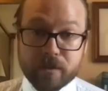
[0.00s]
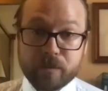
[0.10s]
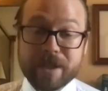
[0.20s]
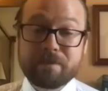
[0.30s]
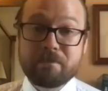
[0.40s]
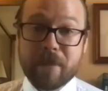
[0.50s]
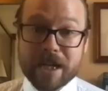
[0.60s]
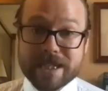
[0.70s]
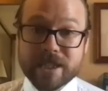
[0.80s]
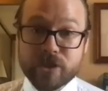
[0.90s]
We
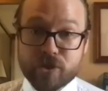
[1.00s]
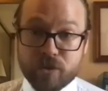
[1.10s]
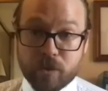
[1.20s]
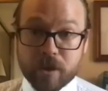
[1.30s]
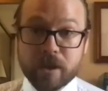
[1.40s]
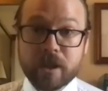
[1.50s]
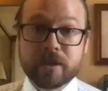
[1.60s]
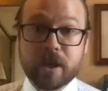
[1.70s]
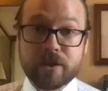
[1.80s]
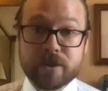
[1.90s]
must ensure that
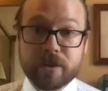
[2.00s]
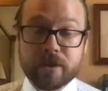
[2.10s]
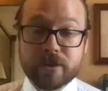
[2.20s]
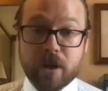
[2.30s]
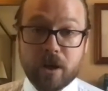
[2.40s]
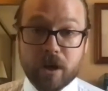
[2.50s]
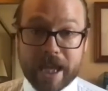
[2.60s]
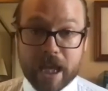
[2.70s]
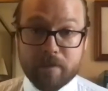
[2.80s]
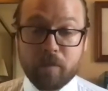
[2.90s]
our students are
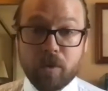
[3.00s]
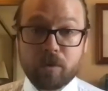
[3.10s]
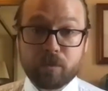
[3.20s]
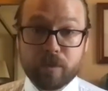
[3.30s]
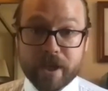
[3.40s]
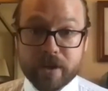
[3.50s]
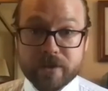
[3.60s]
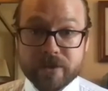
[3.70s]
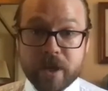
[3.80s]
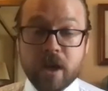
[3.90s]
capable readers,